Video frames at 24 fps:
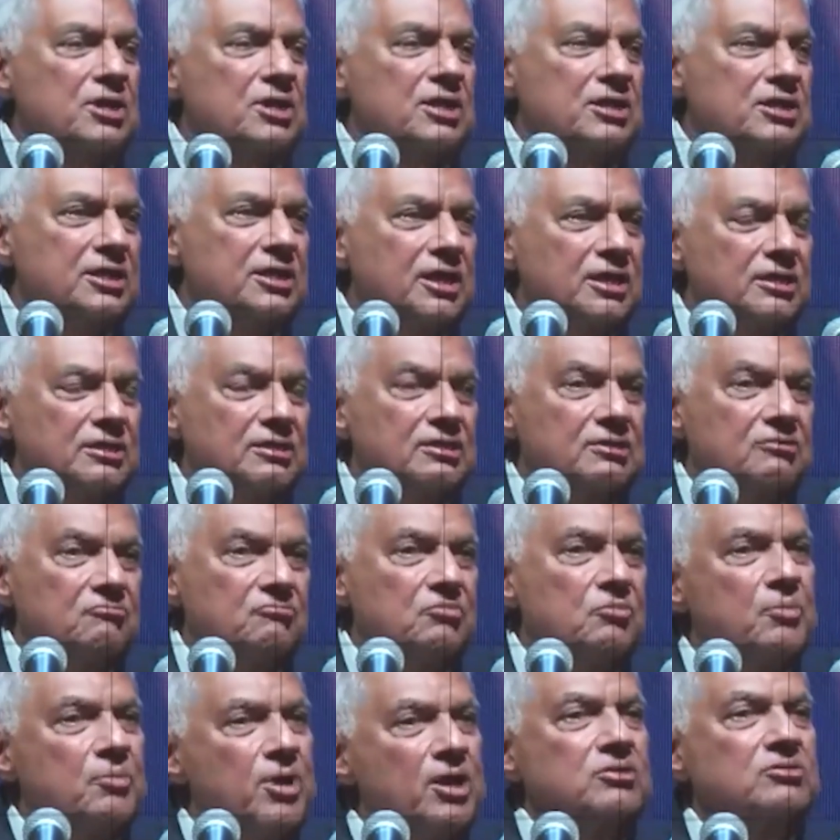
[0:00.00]
For a long
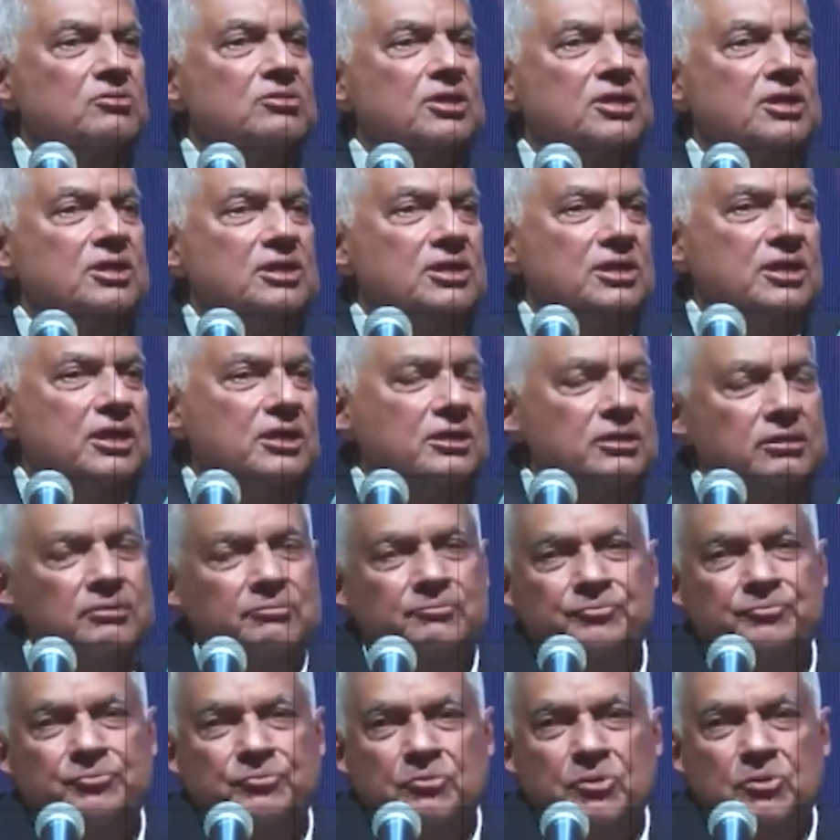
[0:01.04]
time, we were
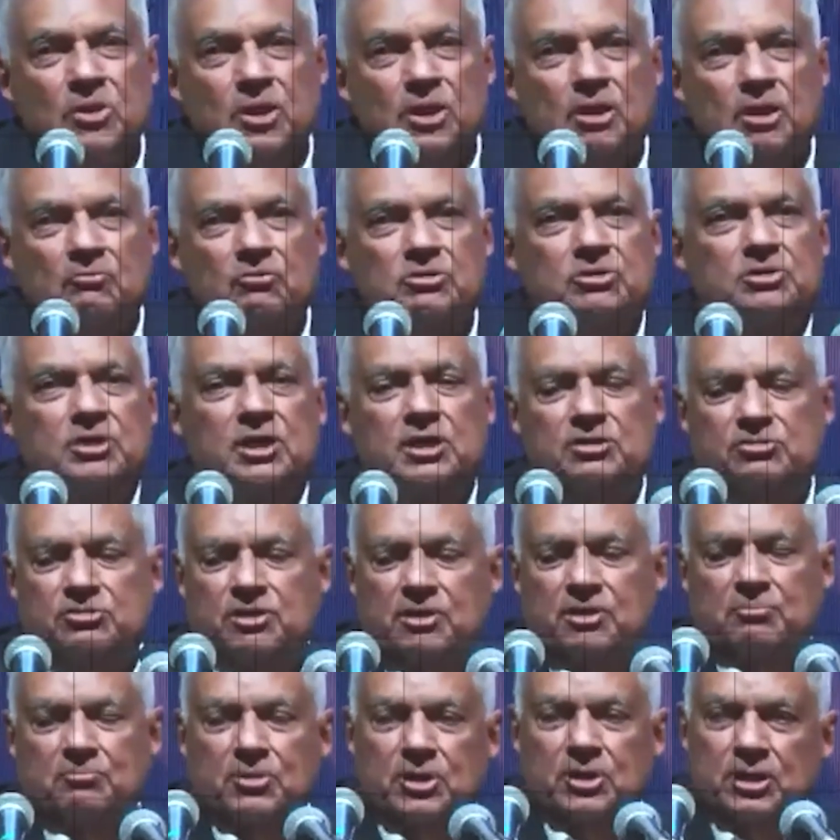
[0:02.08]
opponents.
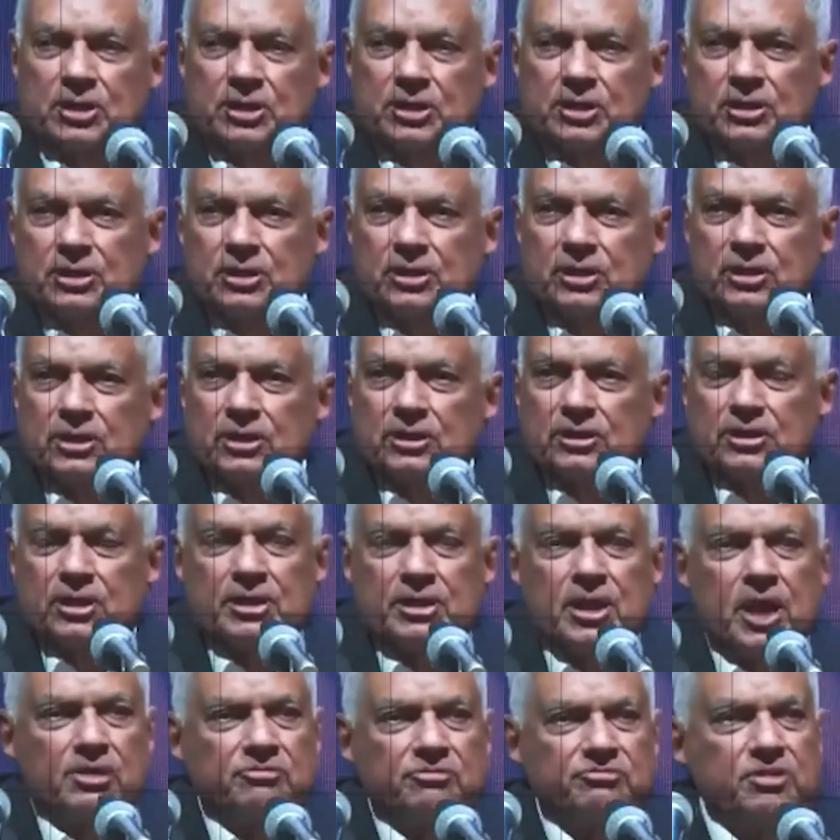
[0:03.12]
But
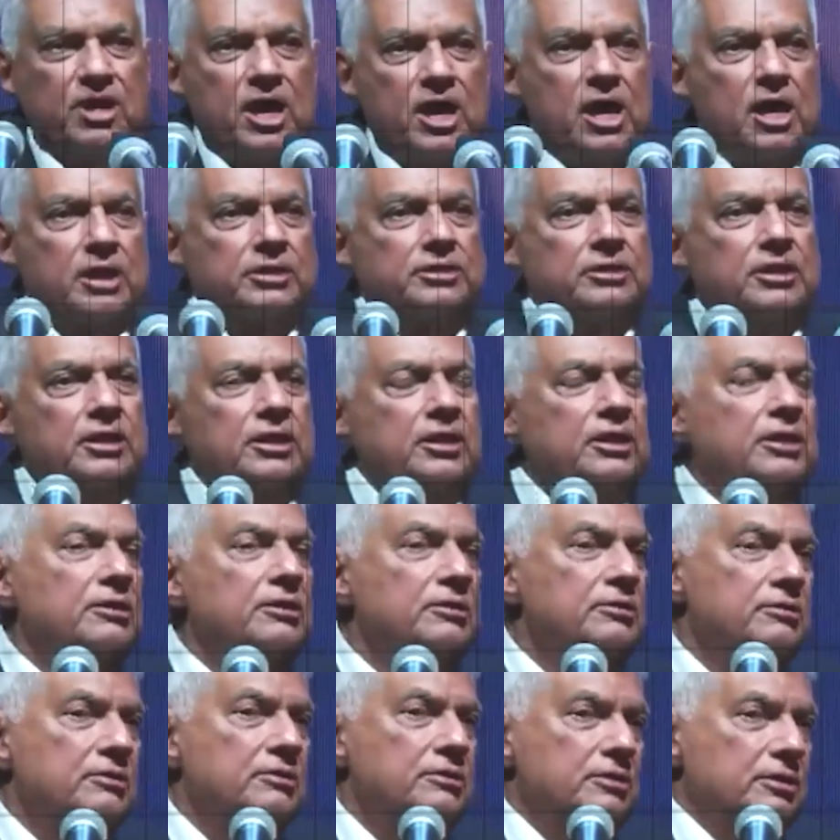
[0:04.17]
I opposed
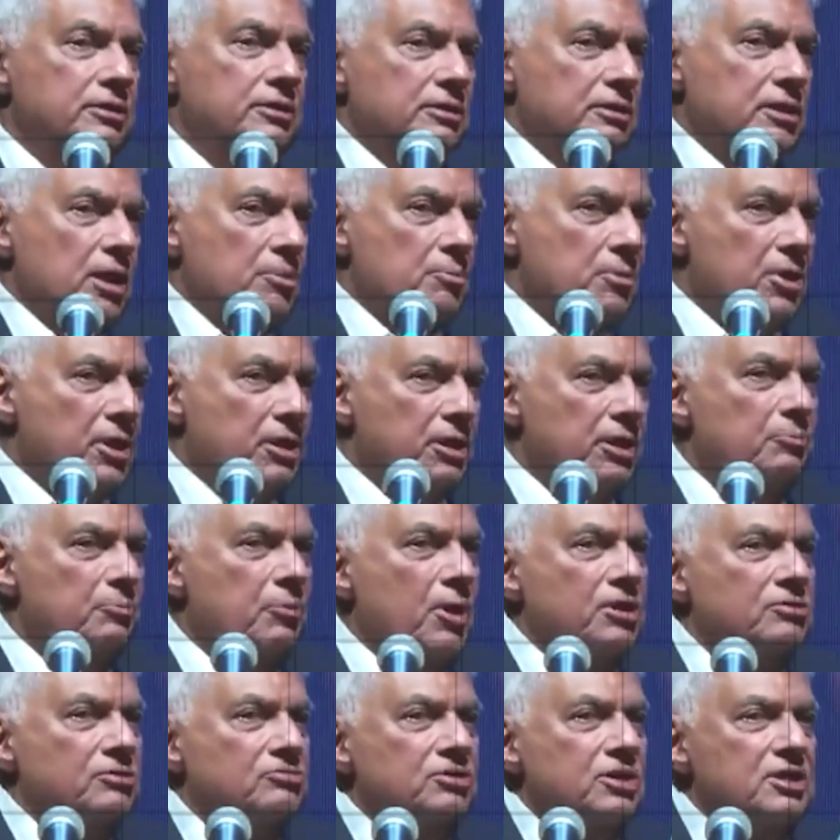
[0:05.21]
Chandrika more than I
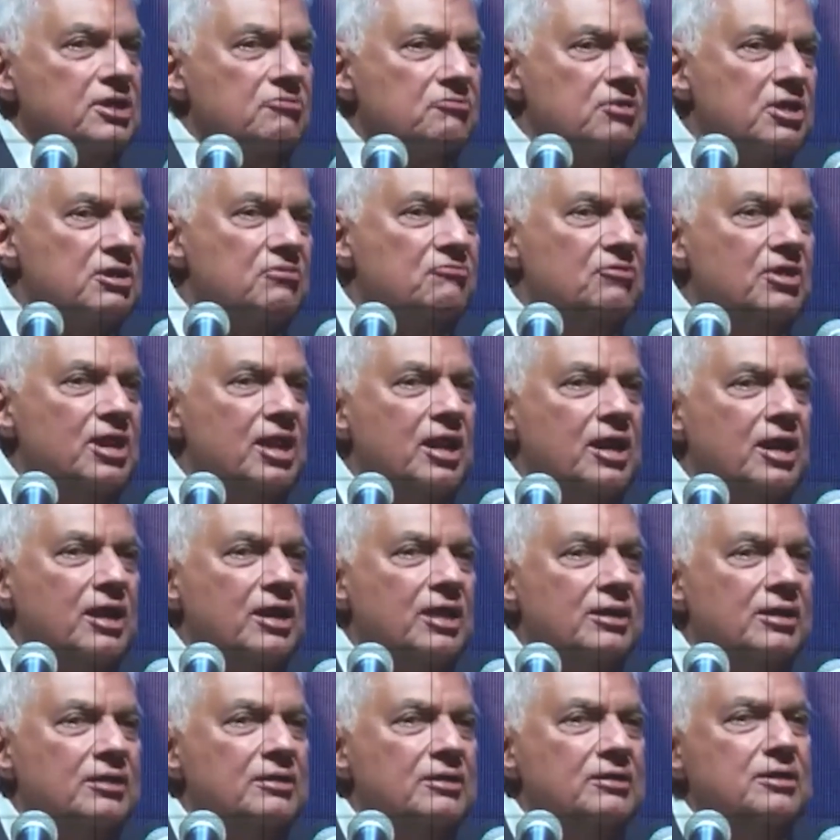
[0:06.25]
opposed Mahinda.
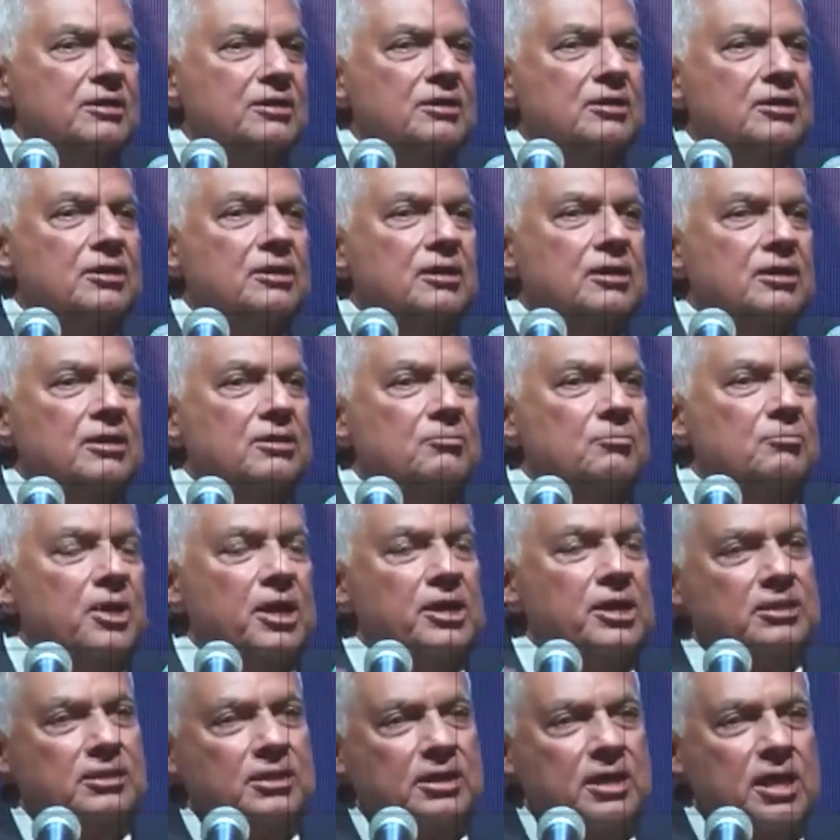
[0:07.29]
But
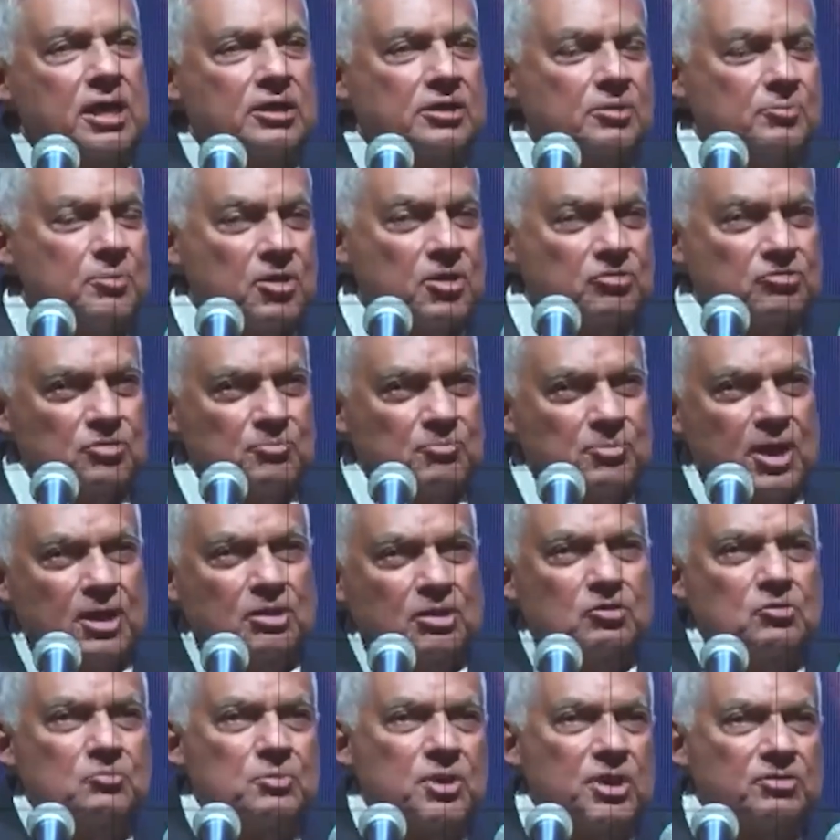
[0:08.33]
no one asked how
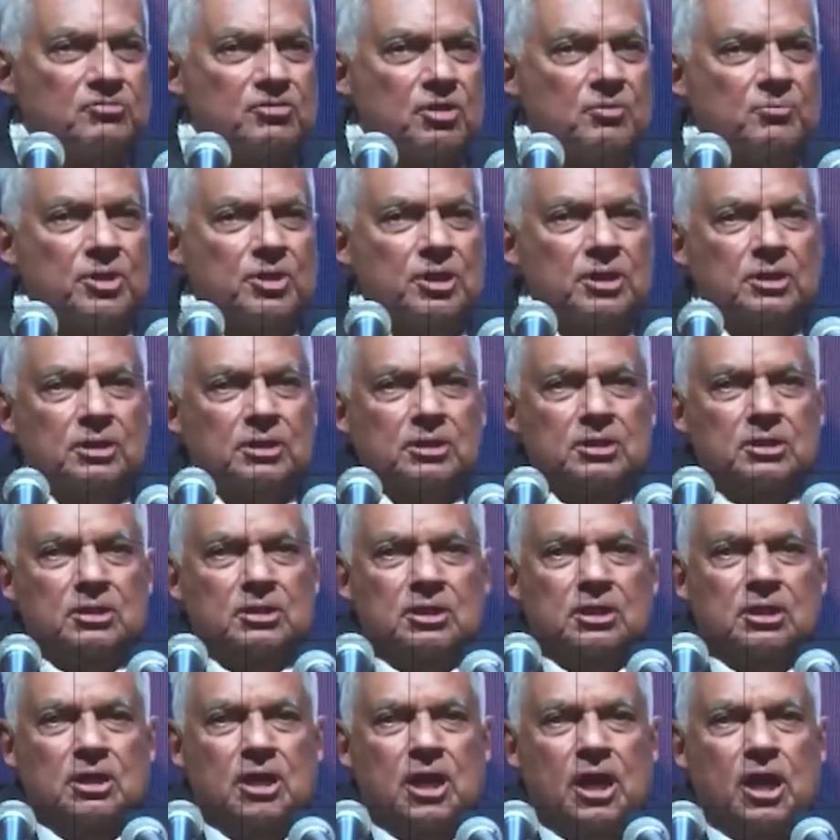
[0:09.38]
I worked together with
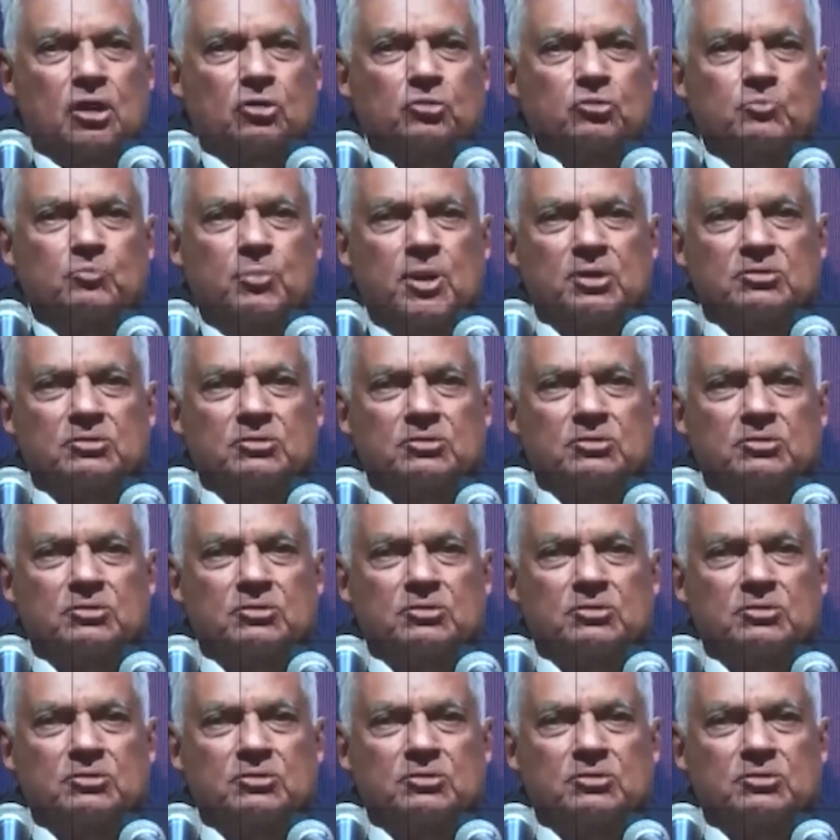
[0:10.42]
Chandrika.